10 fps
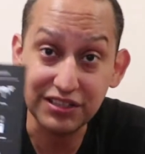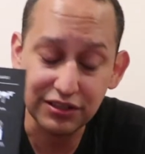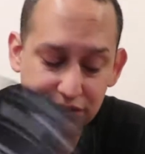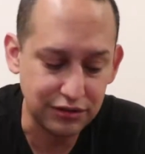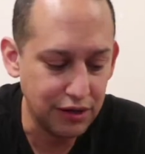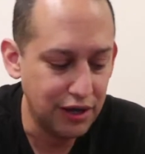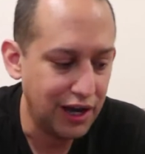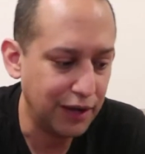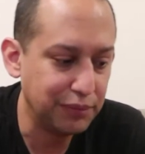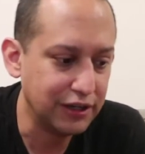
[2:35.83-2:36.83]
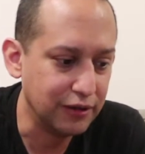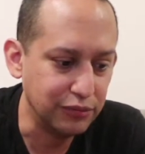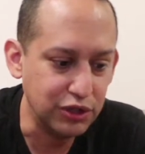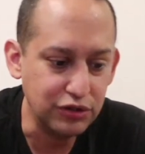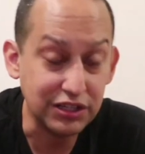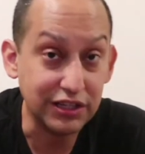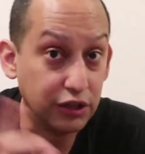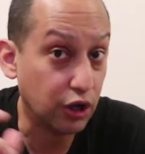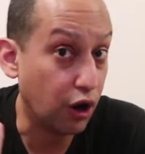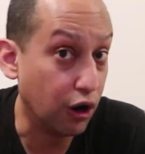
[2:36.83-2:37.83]
because I plan on using it in
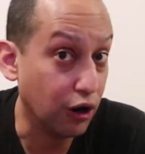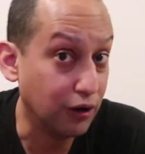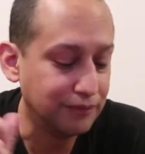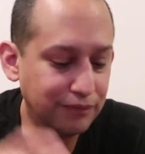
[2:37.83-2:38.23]
the car,